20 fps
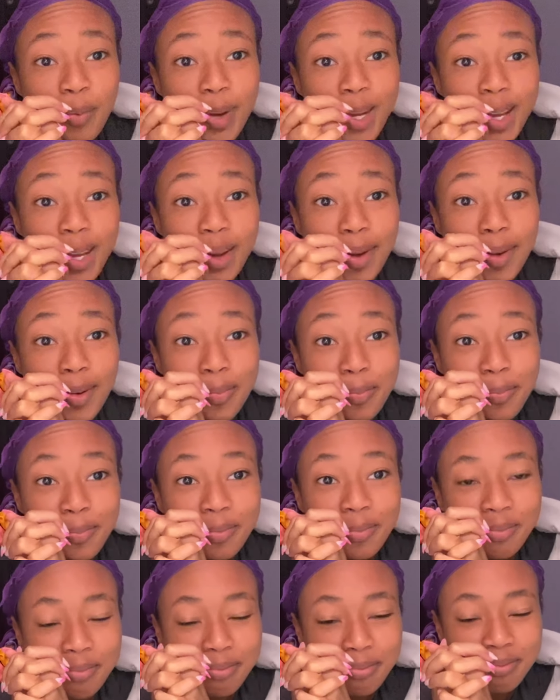Wake up.
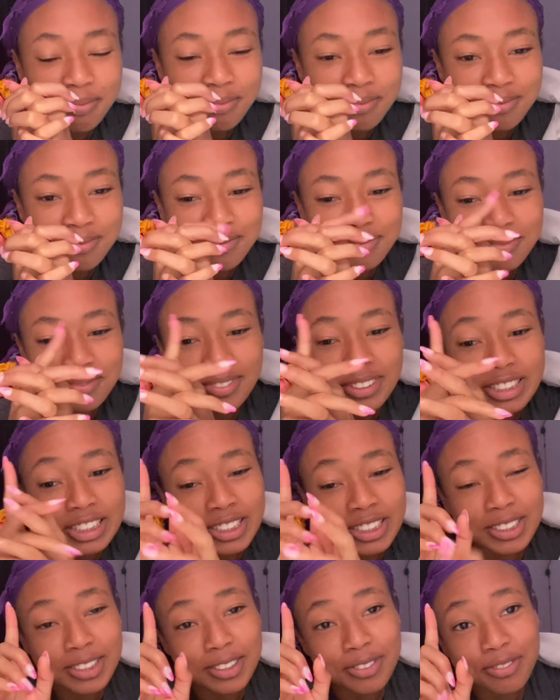
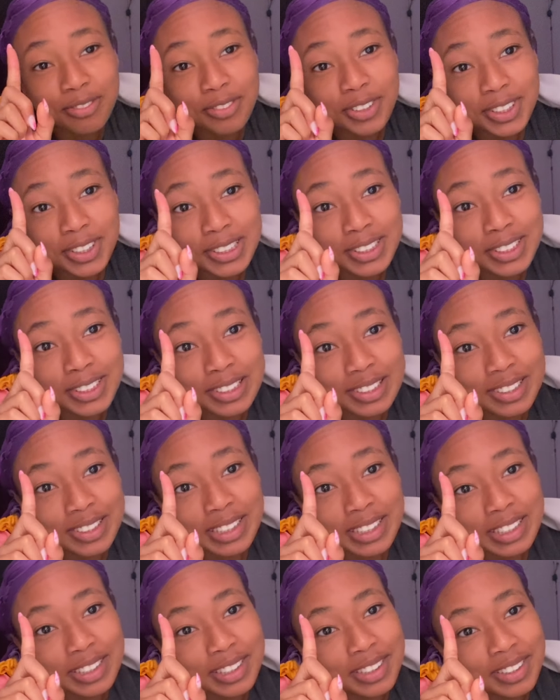It's the first of
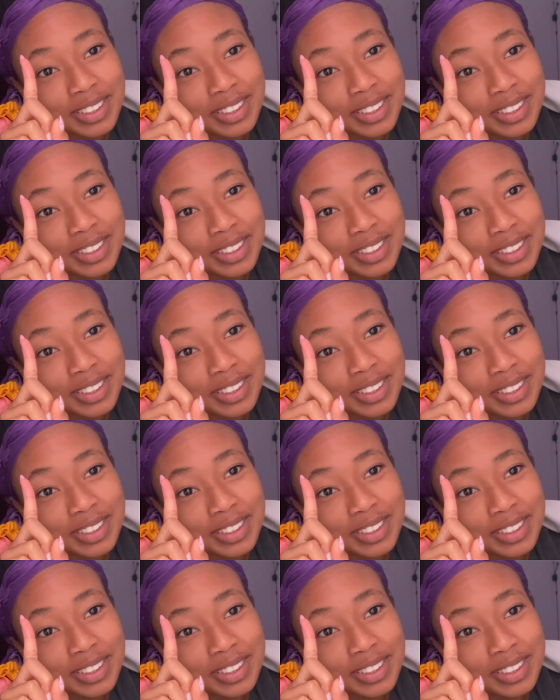the.